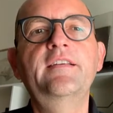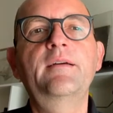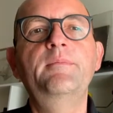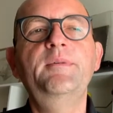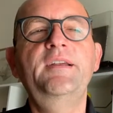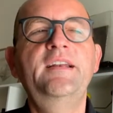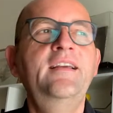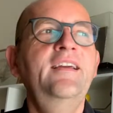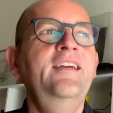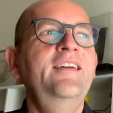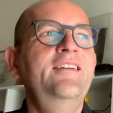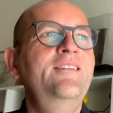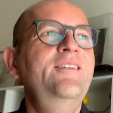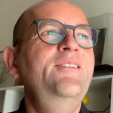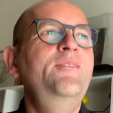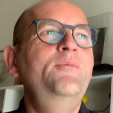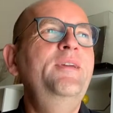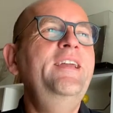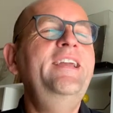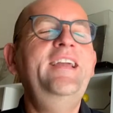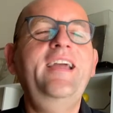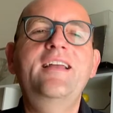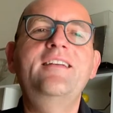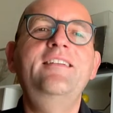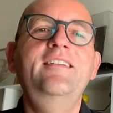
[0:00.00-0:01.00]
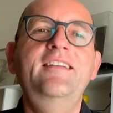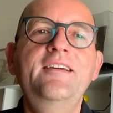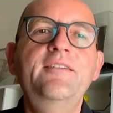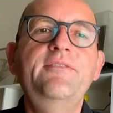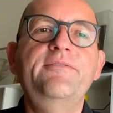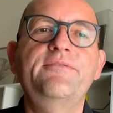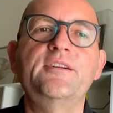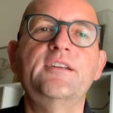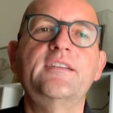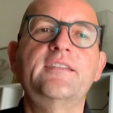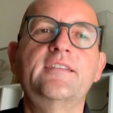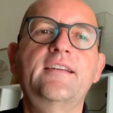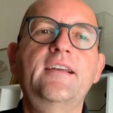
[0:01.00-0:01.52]
I mean, we can
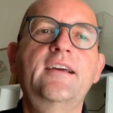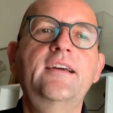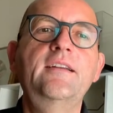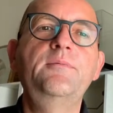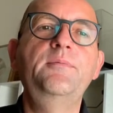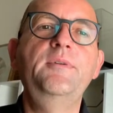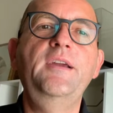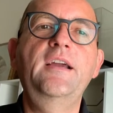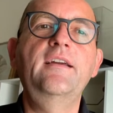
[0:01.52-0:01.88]
live with that.